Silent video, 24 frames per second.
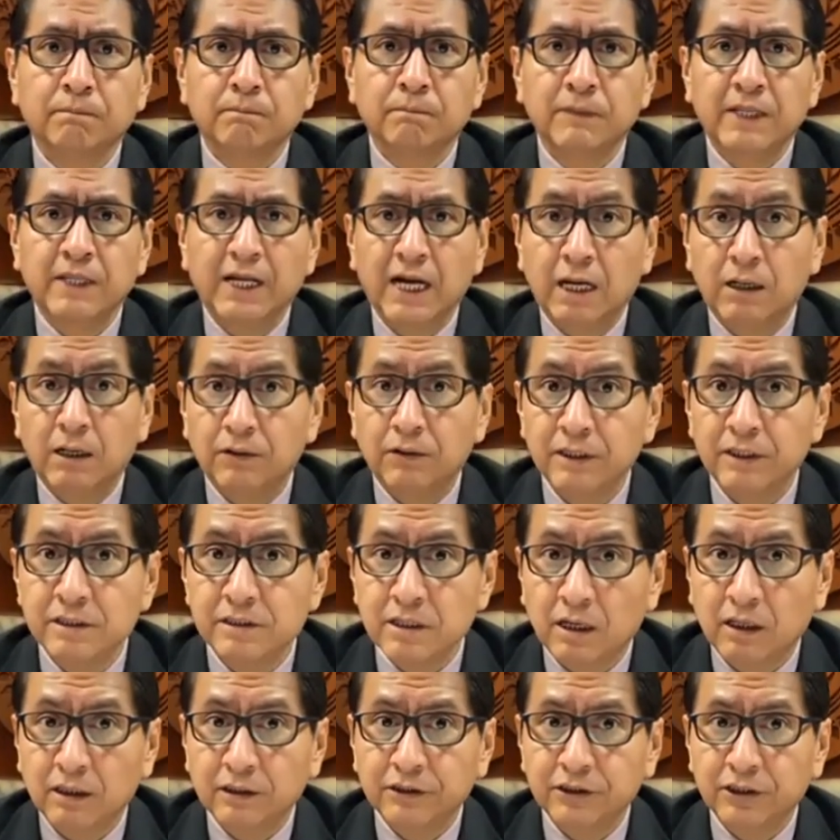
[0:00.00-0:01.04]
Now it is
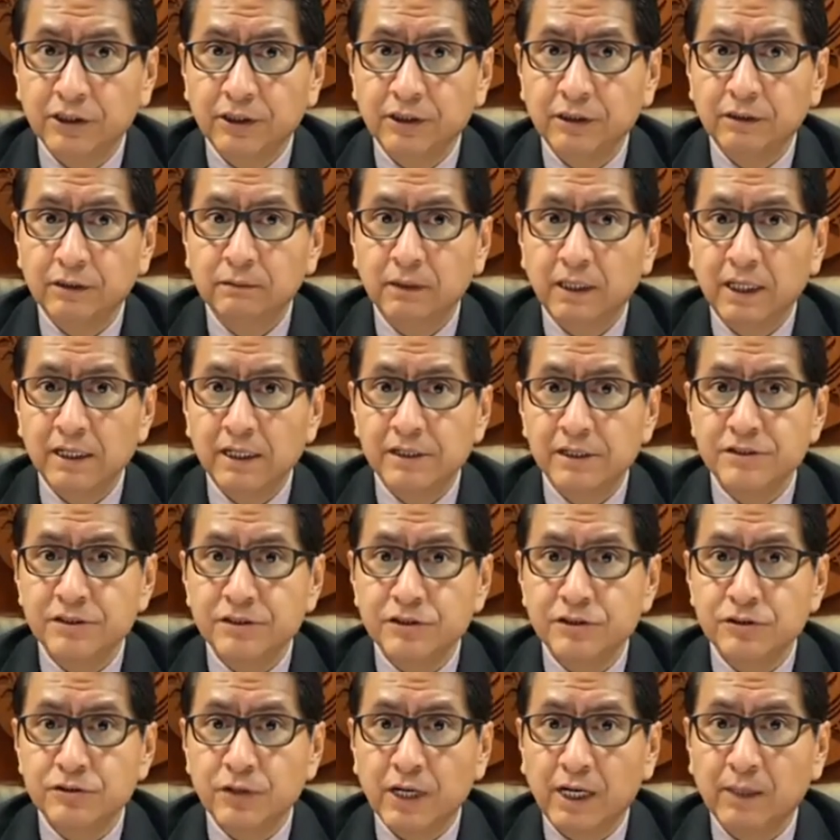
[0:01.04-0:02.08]
our turn
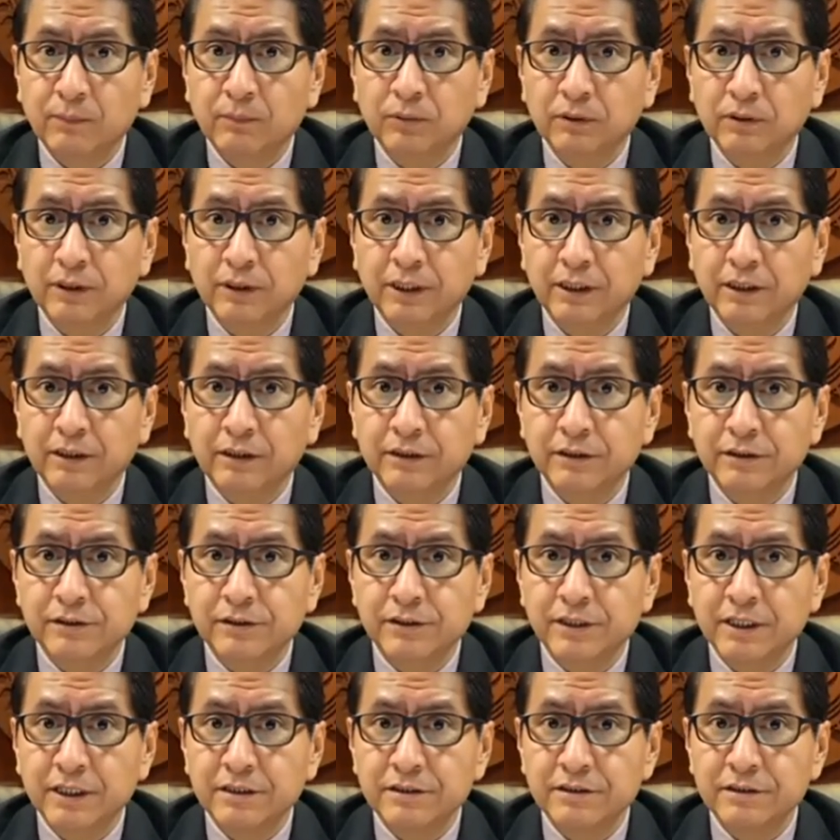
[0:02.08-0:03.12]
as tribal
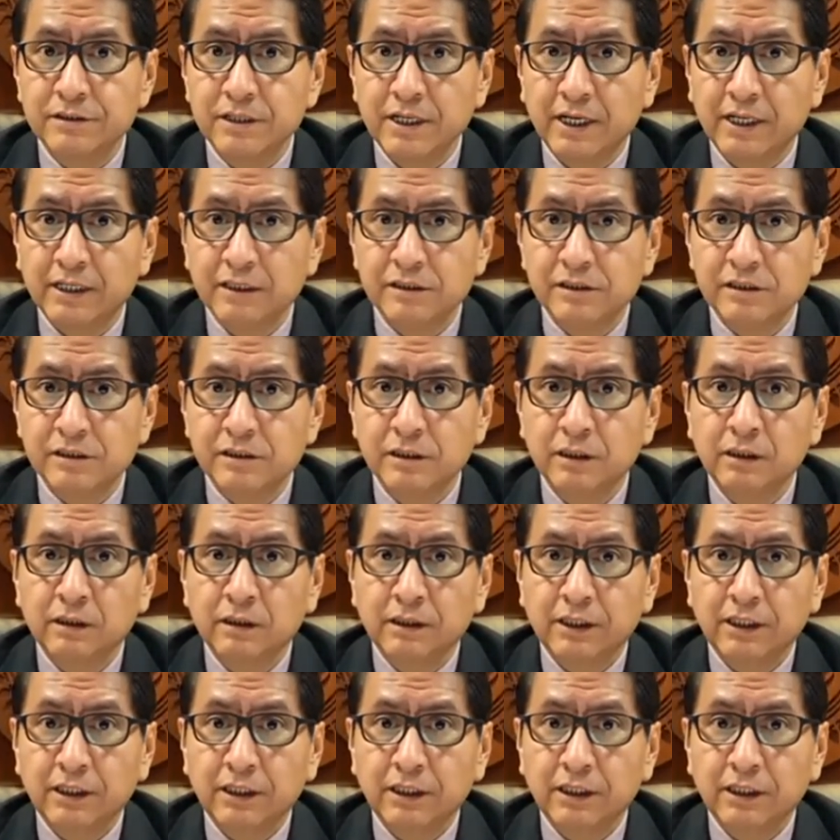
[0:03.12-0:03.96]
leaders and as